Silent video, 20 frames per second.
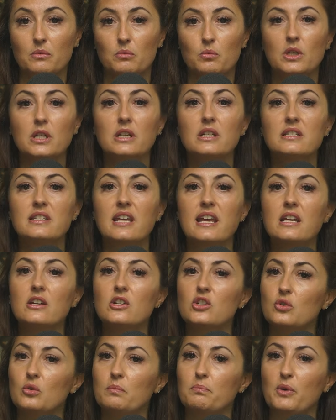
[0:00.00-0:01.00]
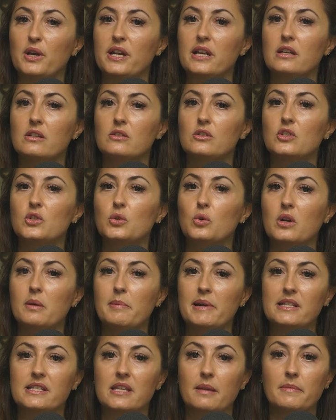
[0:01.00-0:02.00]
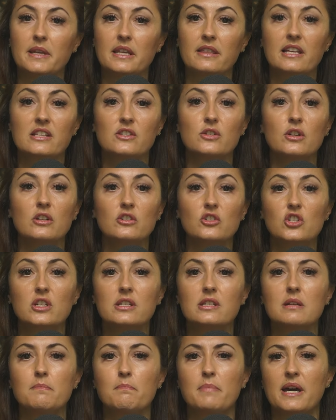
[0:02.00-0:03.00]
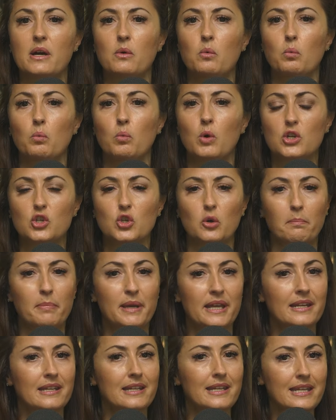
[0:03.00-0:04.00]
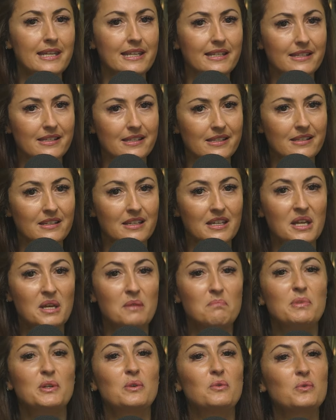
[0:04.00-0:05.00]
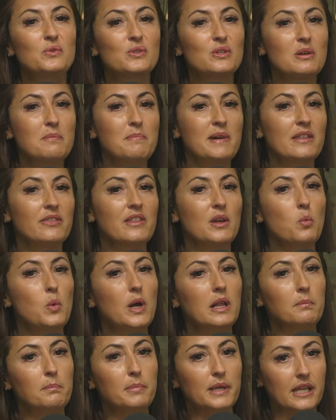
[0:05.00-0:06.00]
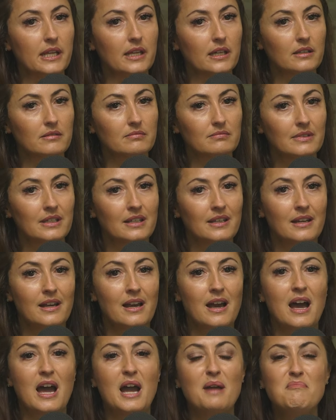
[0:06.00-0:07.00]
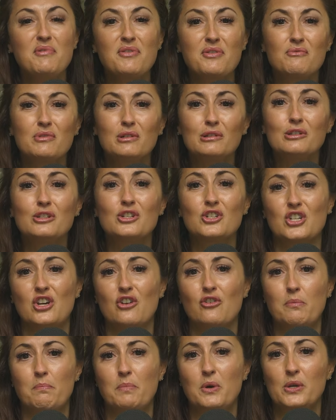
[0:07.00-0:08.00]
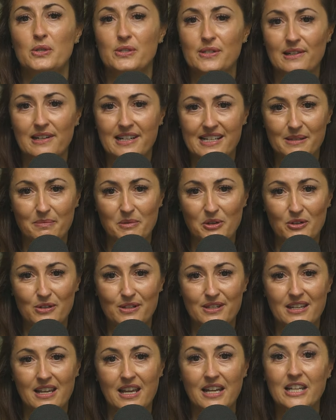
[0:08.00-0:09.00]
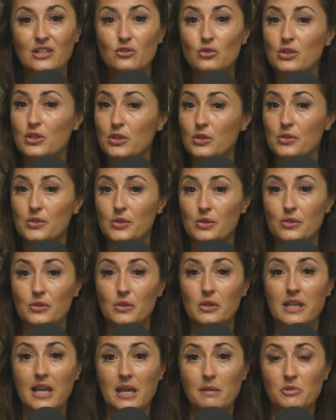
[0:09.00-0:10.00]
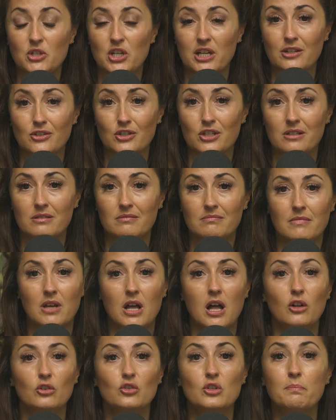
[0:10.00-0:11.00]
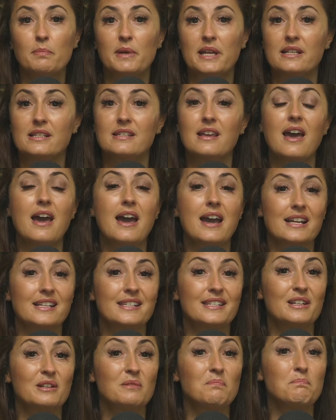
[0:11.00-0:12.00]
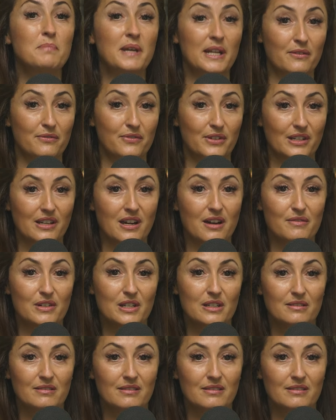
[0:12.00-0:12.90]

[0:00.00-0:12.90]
we're going to take a short break to talk about something that's not just about what your pet eats, but also about their well-being. I'm thrilled to share a personal experience and introduce you to a game changer, Ultra Pet's accident benefit cover.